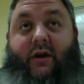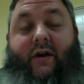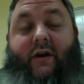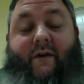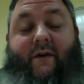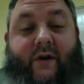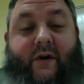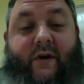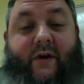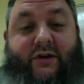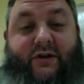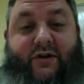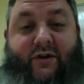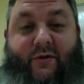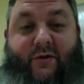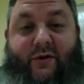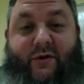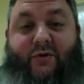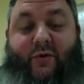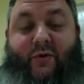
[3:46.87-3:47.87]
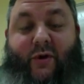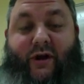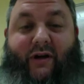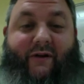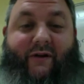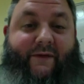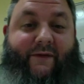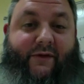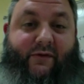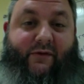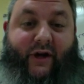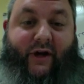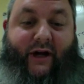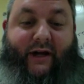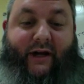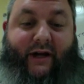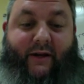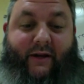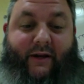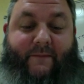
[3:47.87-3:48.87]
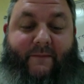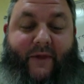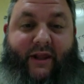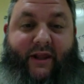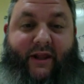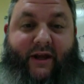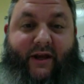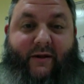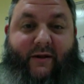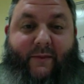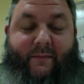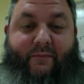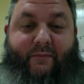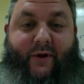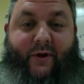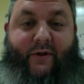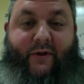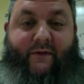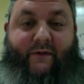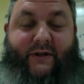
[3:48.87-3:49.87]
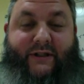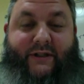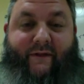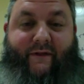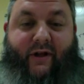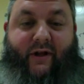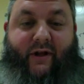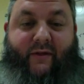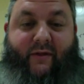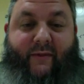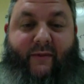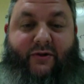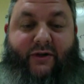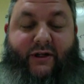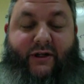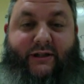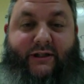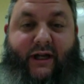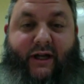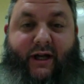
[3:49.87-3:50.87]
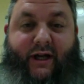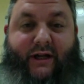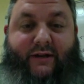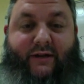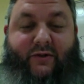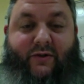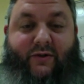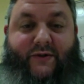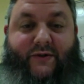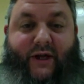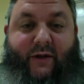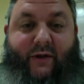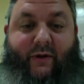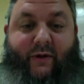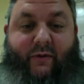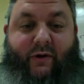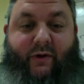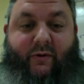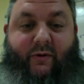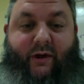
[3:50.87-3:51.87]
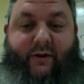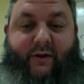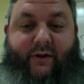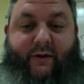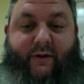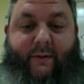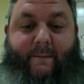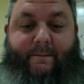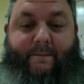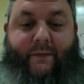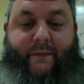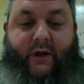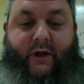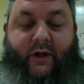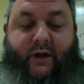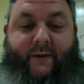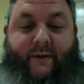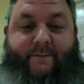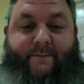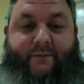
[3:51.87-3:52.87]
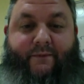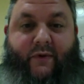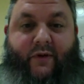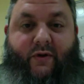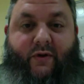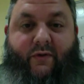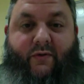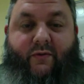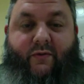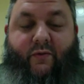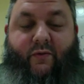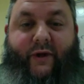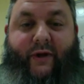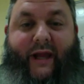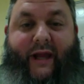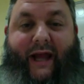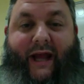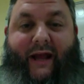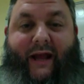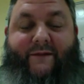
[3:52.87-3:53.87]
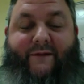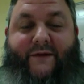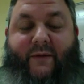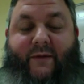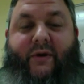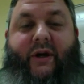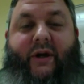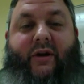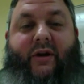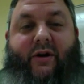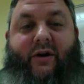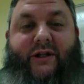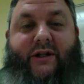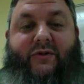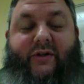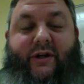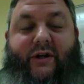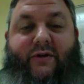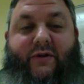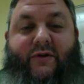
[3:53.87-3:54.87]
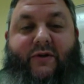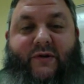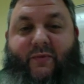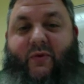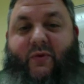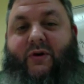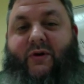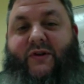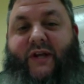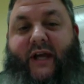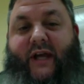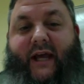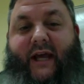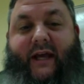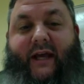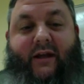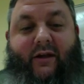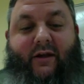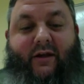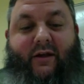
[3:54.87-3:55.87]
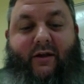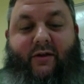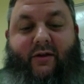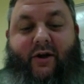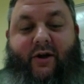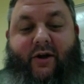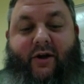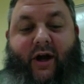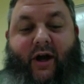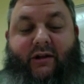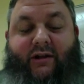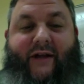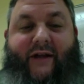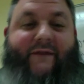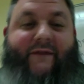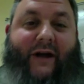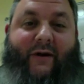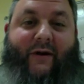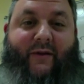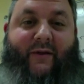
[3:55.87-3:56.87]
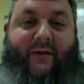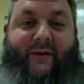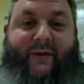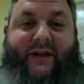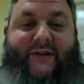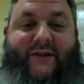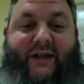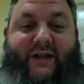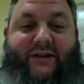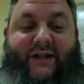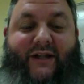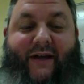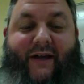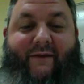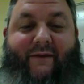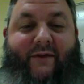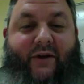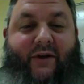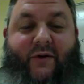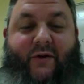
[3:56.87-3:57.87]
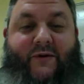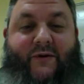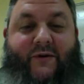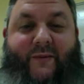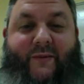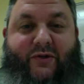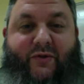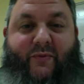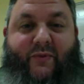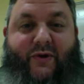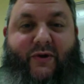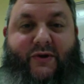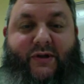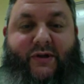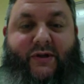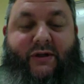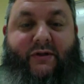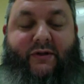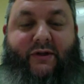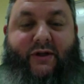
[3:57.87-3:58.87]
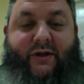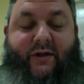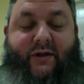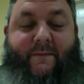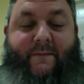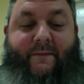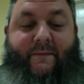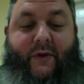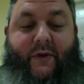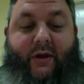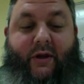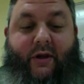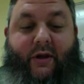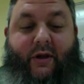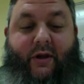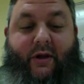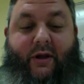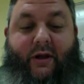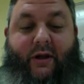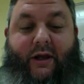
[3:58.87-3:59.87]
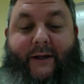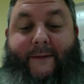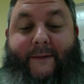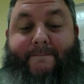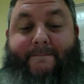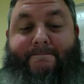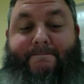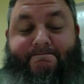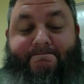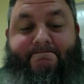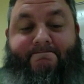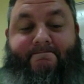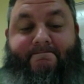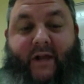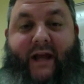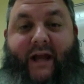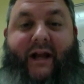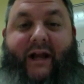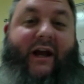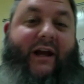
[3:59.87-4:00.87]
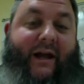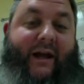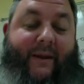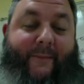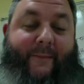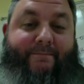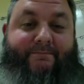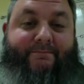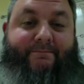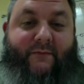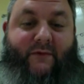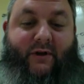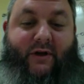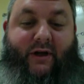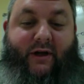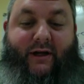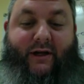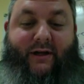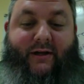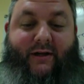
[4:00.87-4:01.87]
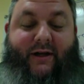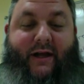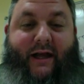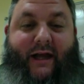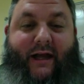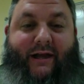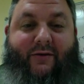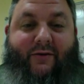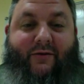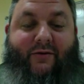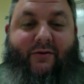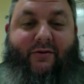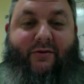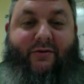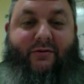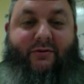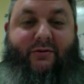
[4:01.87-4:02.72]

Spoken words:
First through 12th grade. I think both of us have elementaries and high schools that we work with. We have someone in our district who supports K. They're not left out of the mix. They just have their own special person. So, and I am a Google